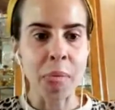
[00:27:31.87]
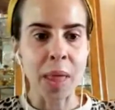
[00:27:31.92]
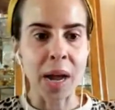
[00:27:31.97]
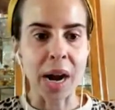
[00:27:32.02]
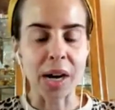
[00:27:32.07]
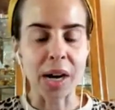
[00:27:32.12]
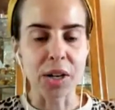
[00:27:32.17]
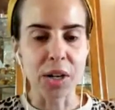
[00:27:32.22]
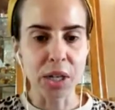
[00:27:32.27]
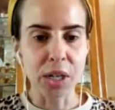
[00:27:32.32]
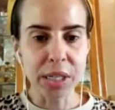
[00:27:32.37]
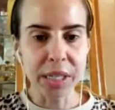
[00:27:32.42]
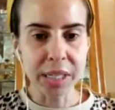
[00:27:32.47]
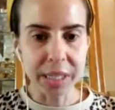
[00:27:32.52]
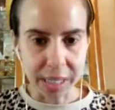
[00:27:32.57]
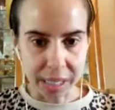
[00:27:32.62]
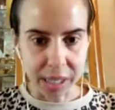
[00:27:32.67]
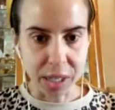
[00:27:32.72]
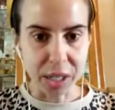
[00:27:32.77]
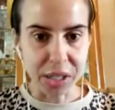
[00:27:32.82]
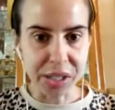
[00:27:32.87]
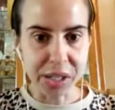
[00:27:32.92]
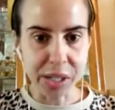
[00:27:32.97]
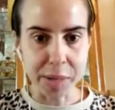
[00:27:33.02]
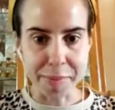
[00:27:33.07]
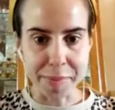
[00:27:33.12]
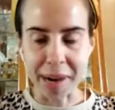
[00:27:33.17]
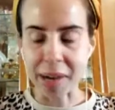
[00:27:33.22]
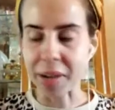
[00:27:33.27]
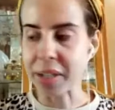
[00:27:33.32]
a good
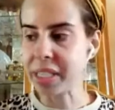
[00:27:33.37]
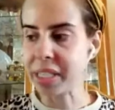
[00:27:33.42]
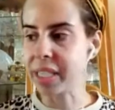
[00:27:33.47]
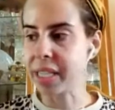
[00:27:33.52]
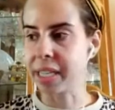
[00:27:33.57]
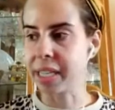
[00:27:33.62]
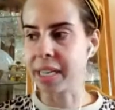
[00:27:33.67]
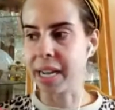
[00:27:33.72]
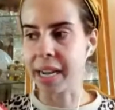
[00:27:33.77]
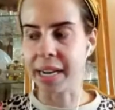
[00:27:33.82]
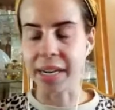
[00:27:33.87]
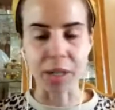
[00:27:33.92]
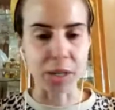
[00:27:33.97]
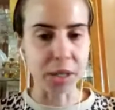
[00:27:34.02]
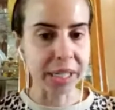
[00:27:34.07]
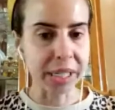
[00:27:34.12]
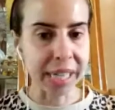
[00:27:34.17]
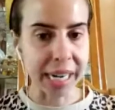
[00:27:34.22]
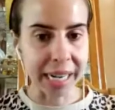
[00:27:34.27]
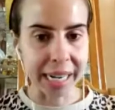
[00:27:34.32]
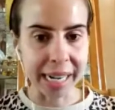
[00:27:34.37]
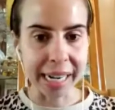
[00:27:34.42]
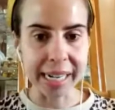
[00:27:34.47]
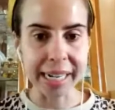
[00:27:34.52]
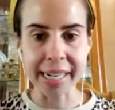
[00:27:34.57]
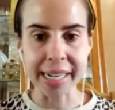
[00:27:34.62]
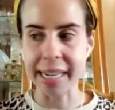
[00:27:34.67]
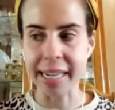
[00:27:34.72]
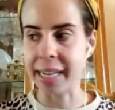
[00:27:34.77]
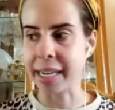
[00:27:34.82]
Samaritan and a good
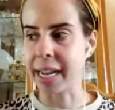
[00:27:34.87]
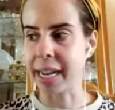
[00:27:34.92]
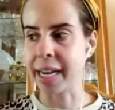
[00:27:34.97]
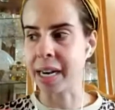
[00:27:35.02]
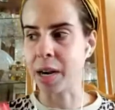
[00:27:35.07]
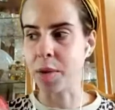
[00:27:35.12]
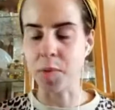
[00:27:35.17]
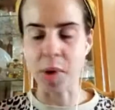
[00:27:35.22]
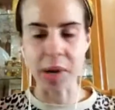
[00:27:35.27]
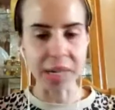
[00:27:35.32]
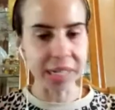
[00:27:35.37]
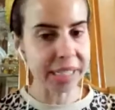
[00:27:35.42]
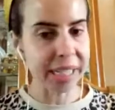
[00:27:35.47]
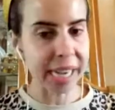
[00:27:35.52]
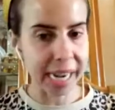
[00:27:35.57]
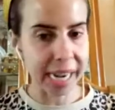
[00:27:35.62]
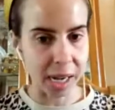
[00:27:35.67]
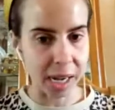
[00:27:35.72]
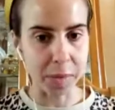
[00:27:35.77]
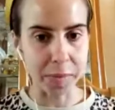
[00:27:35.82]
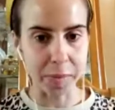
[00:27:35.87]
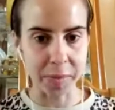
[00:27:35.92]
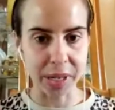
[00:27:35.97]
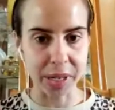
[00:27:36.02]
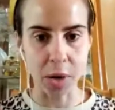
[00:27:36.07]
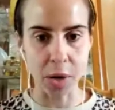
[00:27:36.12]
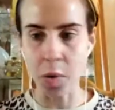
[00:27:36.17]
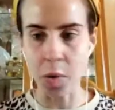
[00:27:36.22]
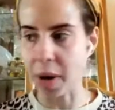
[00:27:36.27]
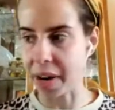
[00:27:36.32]
Canadian, and I wanted to help, you
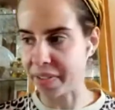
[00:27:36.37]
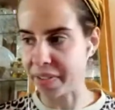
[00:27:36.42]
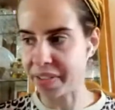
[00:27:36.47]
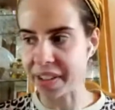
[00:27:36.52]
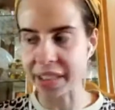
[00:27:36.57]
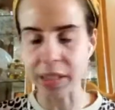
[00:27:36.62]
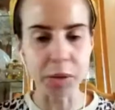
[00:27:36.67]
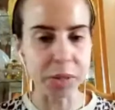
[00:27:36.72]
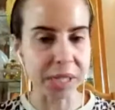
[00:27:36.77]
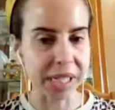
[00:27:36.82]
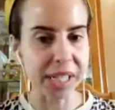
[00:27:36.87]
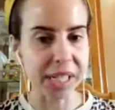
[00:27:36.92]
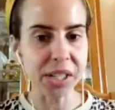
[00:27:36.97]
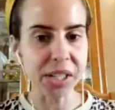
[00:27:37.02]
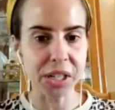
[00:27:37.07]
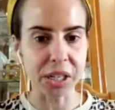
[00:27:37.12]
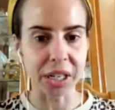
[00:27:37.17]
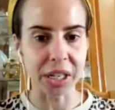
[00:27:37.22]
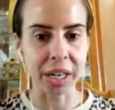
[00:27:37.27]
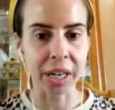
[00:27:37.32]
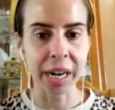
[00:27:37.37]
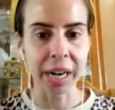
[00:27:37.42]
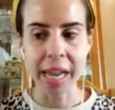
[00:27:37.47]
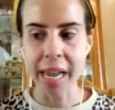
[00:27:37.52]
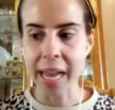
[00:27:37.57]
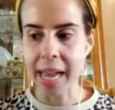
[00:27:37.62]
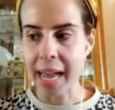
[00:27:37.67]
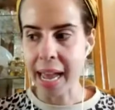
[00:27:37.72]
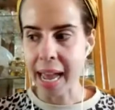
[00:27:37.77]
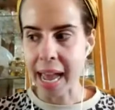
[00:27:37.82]
know, a fellow sister.
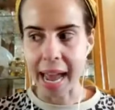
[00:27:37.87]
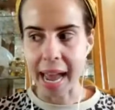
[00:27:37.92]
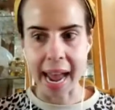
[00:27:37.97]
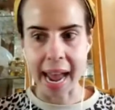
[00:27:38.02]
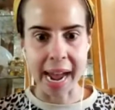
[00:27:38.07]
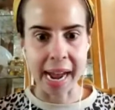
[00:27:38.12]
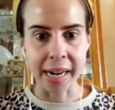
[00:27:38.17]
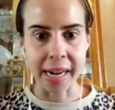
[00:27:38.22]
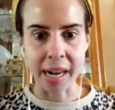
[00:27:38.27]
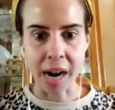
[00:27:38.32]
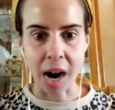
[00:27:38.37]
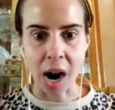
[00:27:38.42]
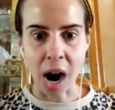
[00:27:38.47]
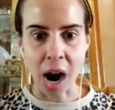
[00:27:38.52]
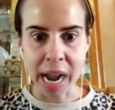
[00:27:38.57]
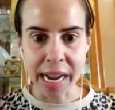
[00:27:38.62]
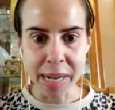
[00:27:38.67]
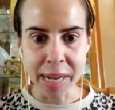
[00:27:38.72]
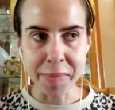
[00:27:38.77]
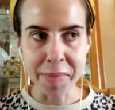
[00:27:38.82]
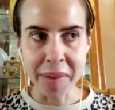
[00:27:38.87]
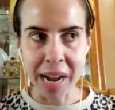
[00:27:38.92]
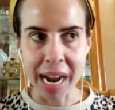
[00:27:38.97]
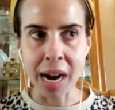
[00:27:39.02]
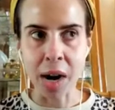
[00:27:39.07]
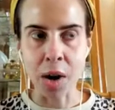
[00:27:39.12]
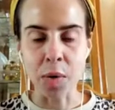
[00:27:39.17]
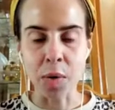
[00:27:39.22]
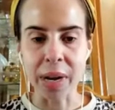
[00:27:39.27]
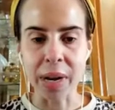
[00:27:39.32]
And I am
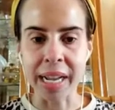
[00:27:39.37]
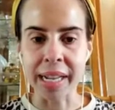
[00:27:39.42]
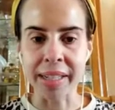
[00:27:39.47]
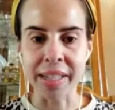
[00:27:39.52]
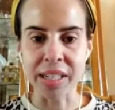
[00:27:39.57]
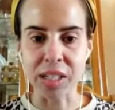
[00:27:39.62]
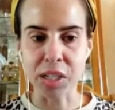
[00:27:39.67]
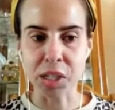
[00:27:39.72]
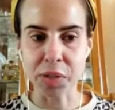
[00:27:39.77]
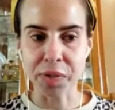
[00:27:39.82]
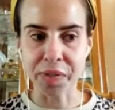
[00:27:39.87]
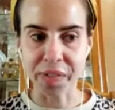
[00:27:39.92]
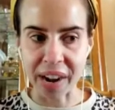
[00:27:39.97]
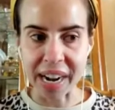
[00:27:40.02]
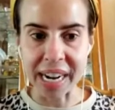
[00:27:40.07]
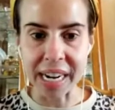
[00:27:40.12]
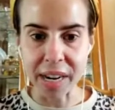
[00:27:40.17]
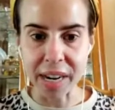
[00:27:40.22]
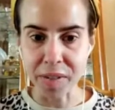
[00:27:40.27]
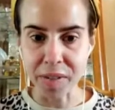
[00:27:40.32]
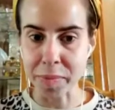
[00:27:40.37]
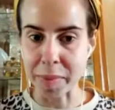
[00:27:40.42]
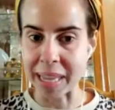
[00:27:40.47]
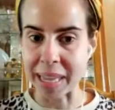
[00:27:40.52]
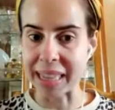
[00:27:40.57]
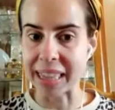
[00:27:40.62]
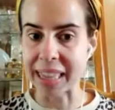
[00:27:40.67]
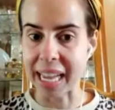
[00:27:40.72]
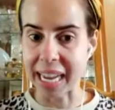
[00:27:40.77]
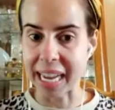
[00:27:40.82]
now in this fight of my
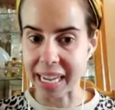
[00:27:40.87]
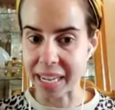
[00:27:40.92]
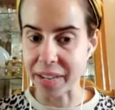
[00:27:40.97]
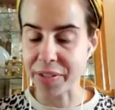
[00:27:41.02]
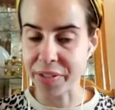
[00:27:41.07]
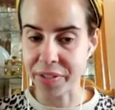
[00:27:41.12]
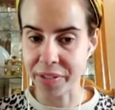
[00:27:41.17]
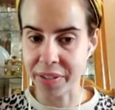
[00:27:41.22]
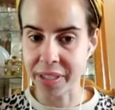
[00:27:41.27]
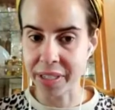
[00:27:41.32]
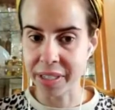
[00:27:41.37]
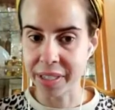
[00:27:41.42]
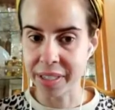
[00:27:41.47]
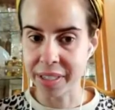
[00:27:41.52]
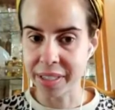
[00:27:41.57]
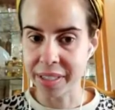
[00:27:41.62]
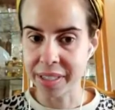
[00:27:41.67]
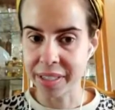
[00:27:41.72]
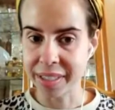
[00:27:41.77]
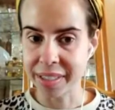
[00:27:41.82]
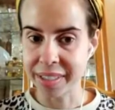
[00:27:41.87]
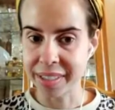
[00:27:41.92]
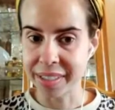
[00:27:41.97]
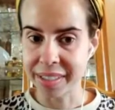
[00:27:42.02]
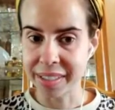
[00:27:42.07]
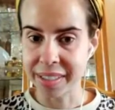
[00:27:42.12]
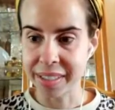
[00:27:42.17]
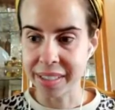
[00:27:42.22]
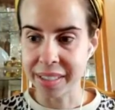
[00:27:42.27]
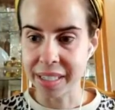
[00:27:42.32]
life. Yeah,
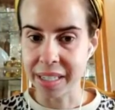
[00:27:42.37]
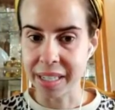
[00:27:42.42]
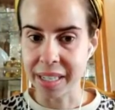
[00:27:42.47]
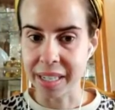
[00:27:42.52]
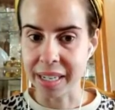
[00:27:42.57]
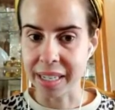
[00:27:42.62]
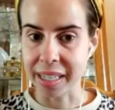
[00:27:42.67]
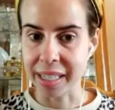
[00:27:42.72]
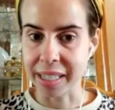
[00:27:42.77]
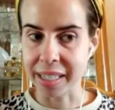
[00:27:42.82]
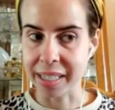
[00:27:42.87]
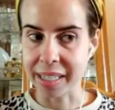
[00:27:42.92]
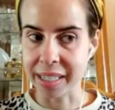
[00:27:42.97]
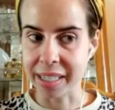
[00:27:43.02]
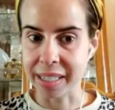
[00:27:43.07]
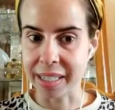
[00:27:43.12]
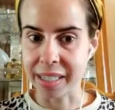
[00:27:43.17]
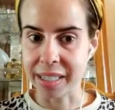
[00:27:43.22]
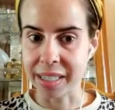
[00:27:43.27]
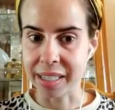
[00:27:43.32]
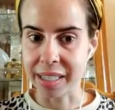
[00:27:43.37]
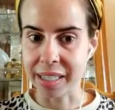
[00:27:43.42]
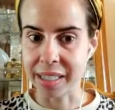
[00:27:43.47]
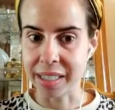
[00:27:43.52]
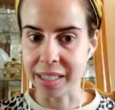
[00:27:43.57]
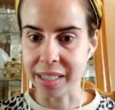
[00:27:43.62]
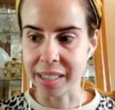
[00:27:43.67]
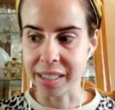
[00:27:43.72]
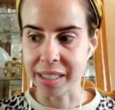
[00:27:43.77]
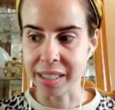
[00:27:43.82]
yeah. And you tried to help, but they kicked
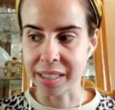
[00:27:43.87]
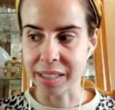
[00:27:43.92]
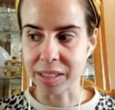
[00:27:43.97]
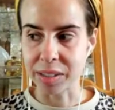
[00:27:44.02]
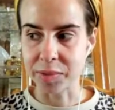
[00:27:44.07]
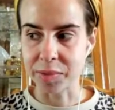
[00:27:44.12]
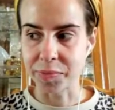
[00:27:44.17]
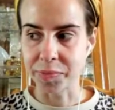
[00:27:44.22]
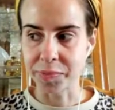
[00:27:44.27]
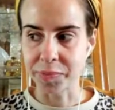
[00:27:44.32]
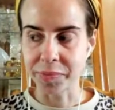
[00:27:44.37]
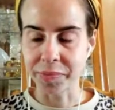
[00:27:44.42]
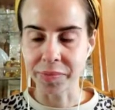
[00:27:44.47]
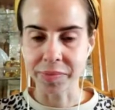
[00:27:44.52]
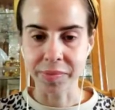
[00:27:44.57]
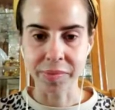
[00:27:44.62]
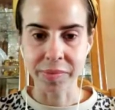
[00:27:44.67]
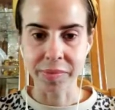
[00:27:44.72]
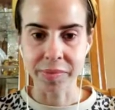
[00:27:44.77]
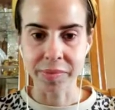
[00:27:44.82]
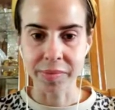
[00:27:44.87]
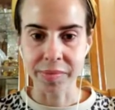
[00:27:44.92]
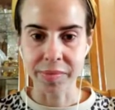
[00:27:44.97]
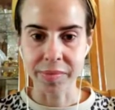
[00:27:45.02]
you in the face, pretty much. And